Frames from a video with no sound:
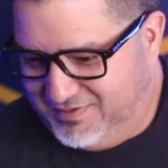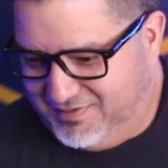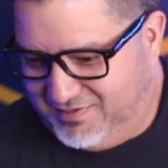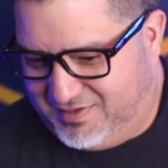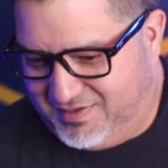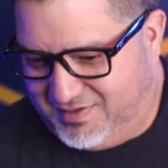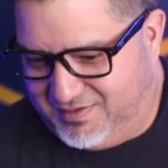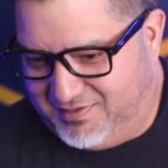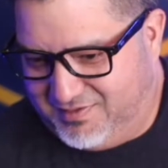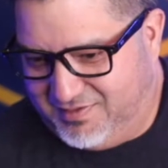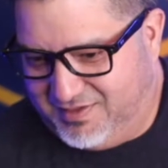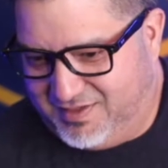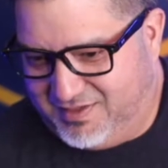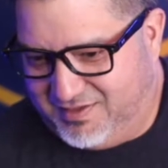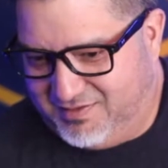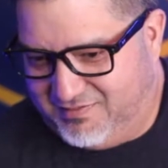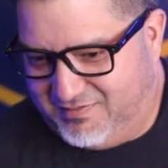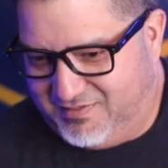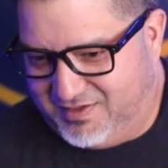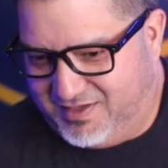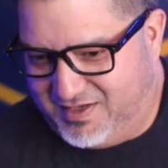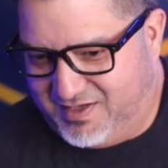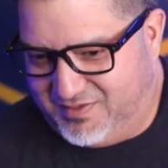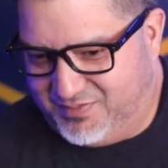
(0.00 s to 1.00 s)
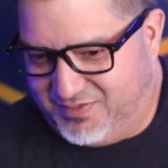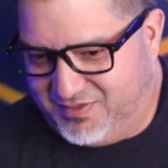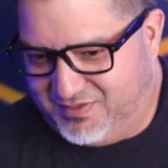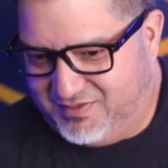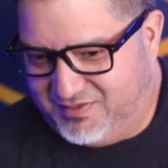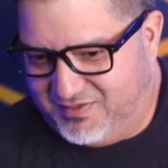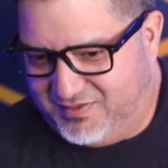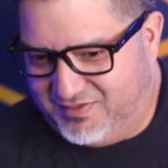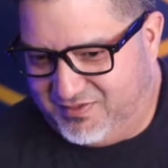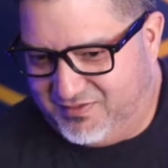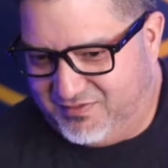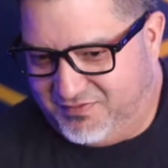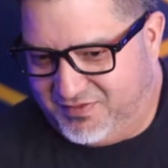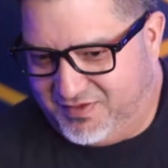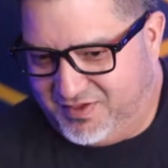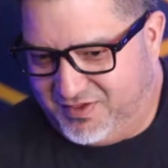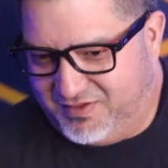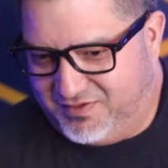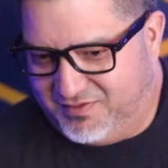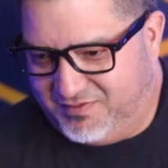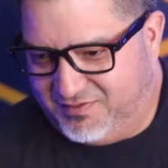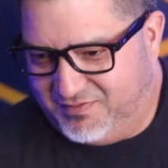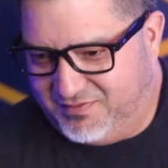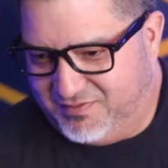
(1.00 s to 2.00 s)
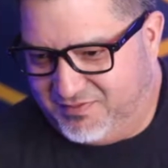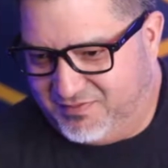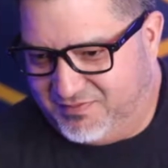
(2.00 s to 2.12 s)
Okay, hold on. What happened to this video?